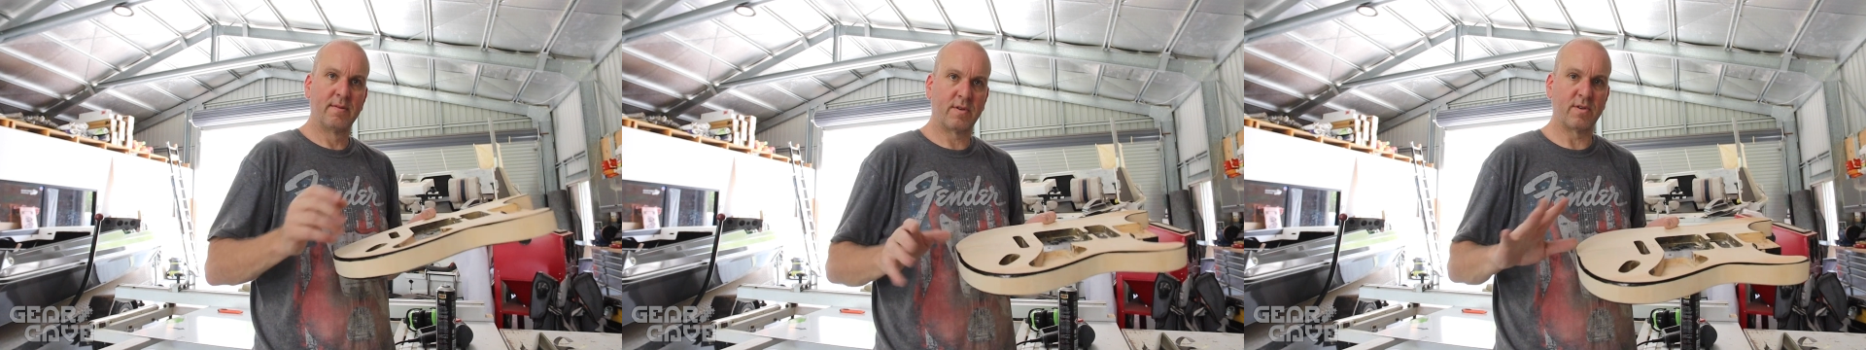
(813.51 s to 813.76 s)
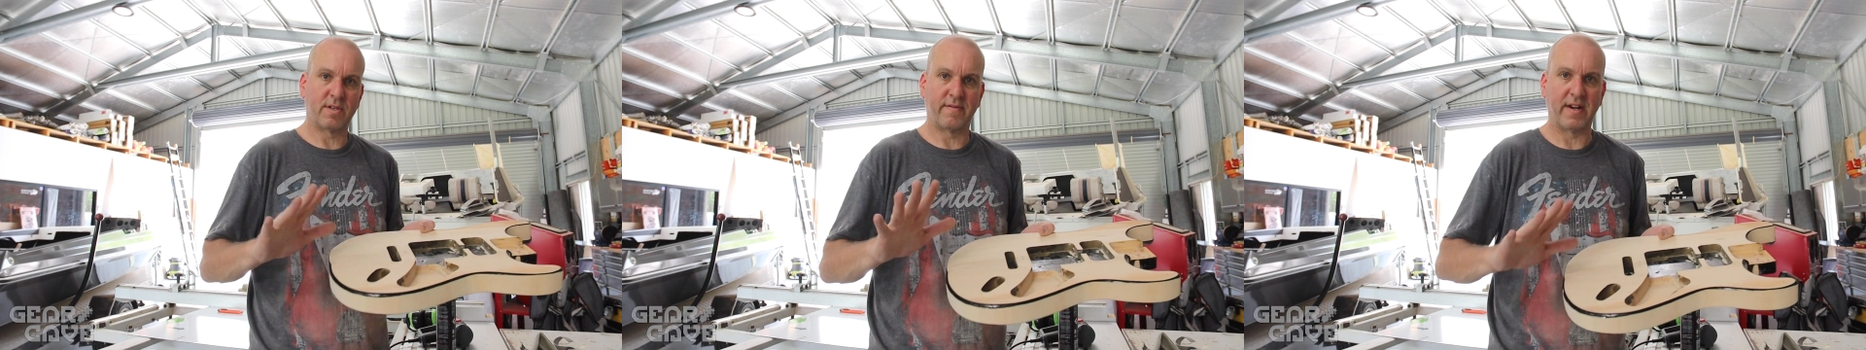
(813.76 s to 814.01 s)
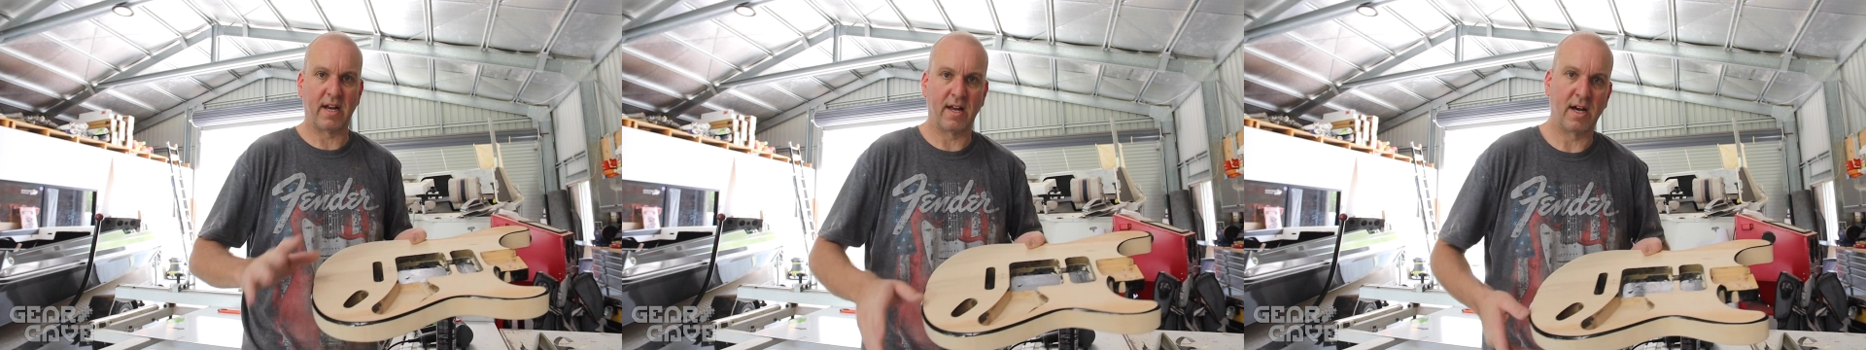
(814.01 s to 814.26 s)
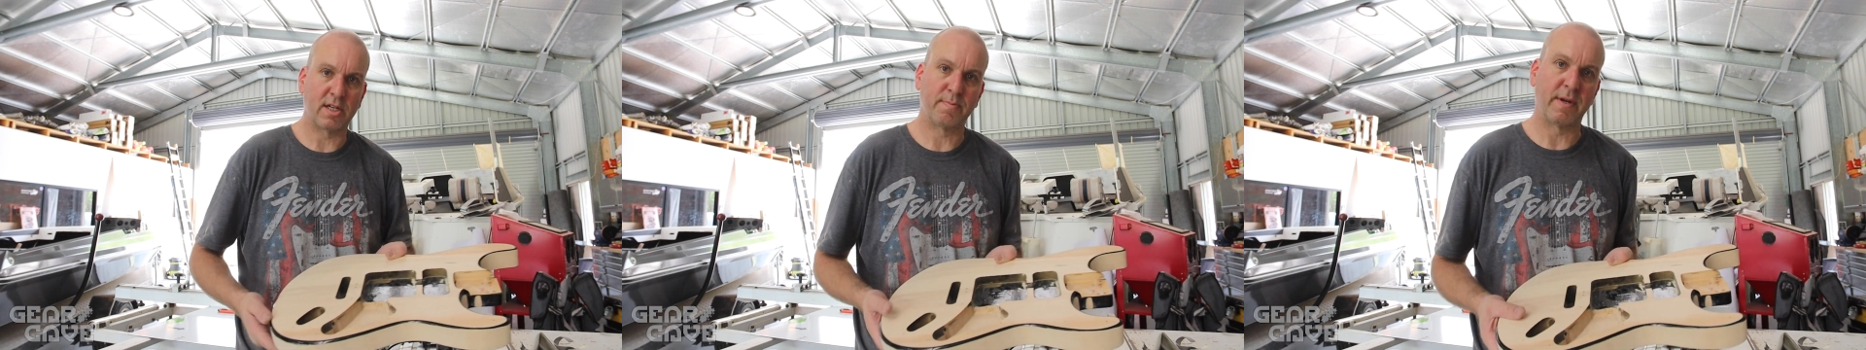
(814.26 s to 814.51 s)
because of our
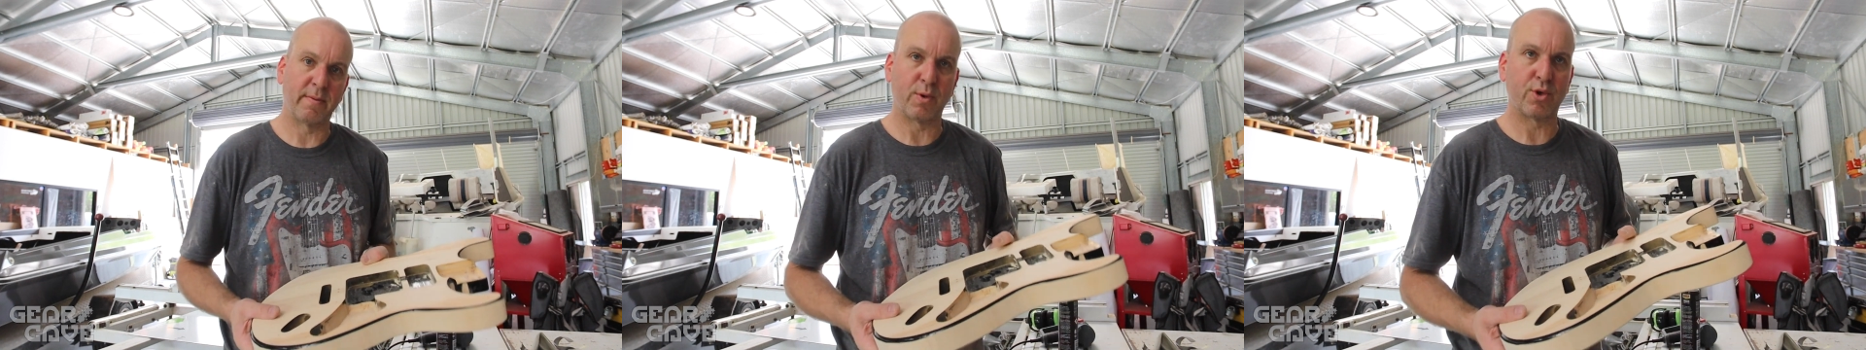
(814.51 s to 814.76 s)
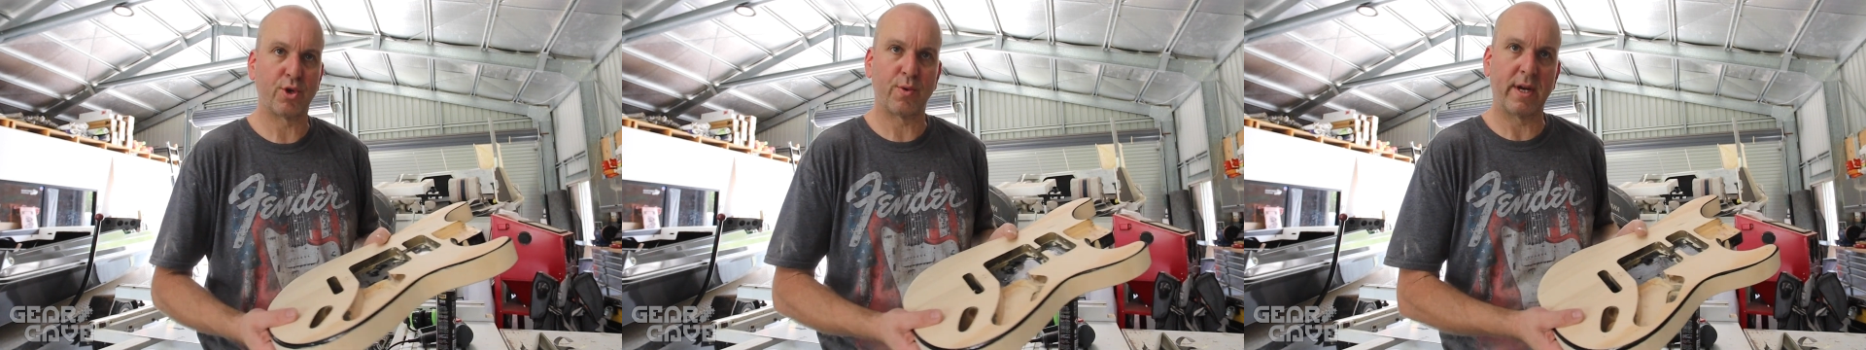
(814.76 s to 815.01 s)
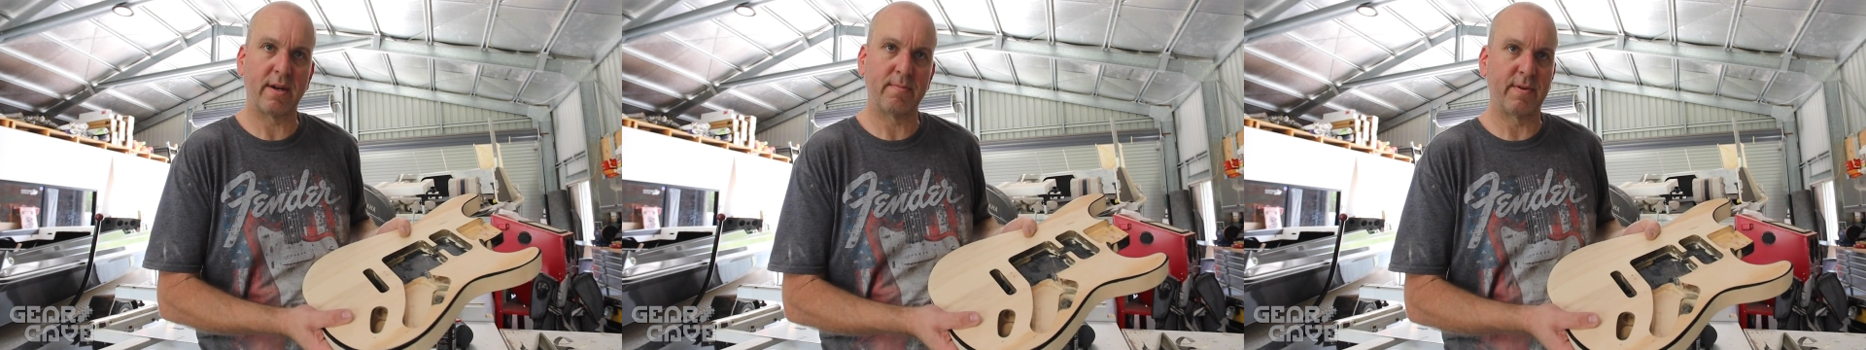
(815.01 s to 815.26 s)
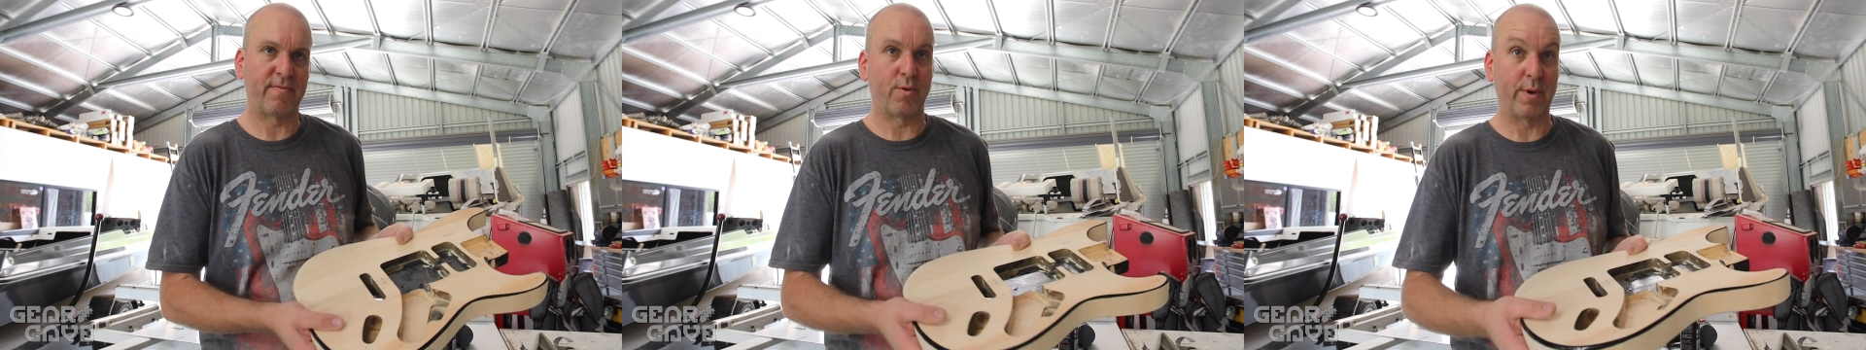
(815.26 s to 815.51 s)
last bit of butchering
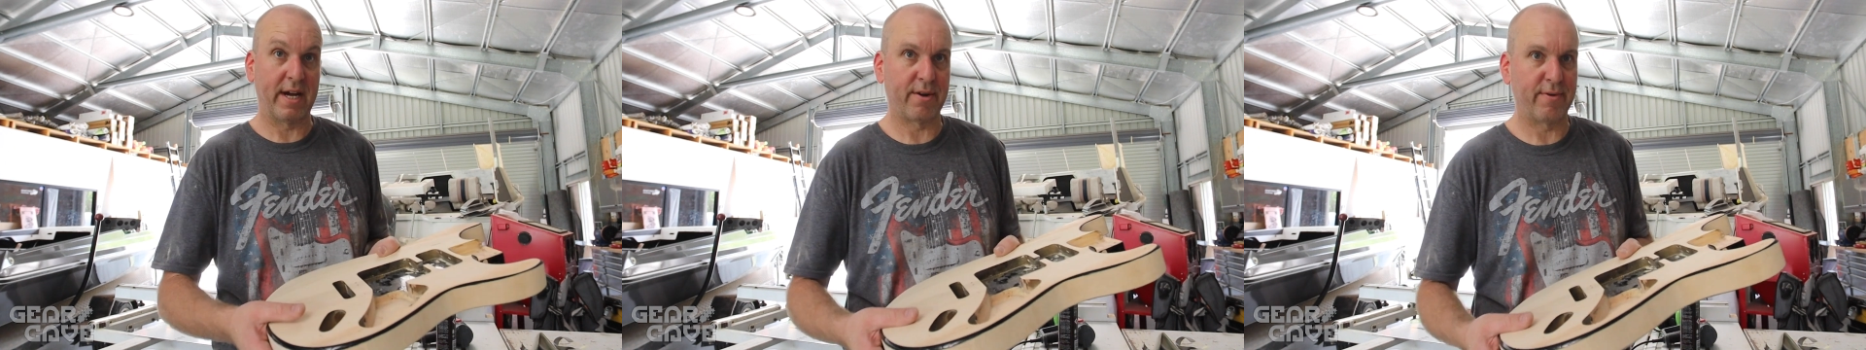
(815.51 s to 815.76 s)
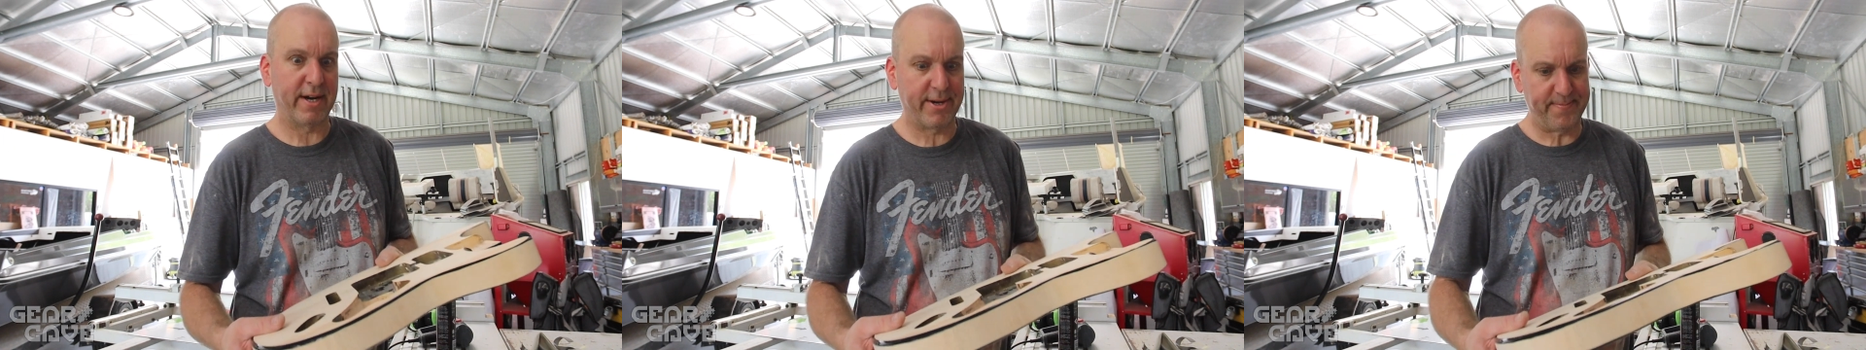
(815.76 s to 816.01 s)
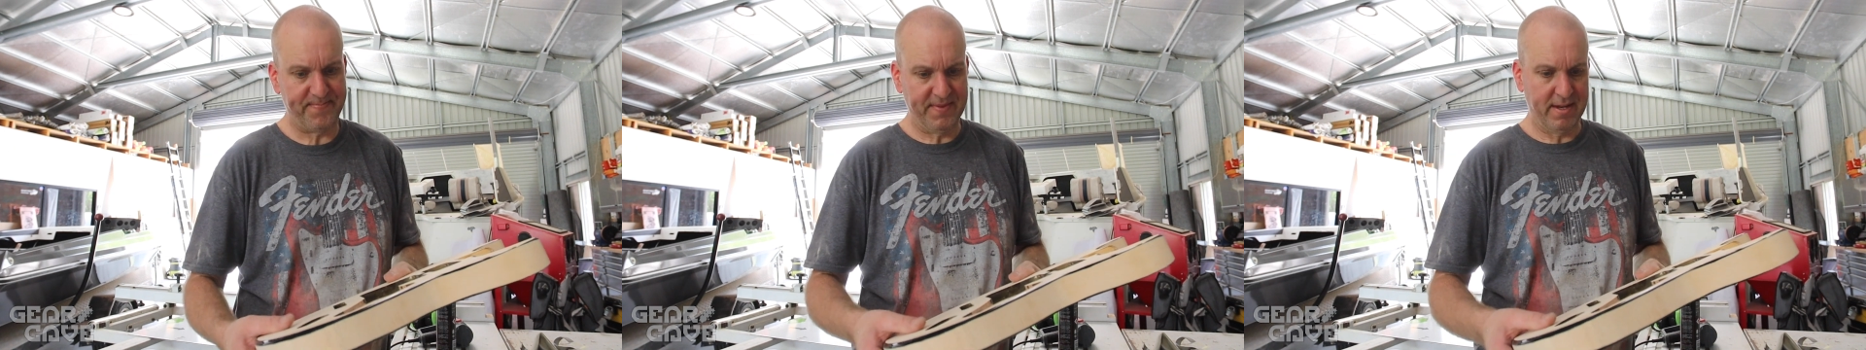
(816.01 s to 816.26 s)
before we had a router.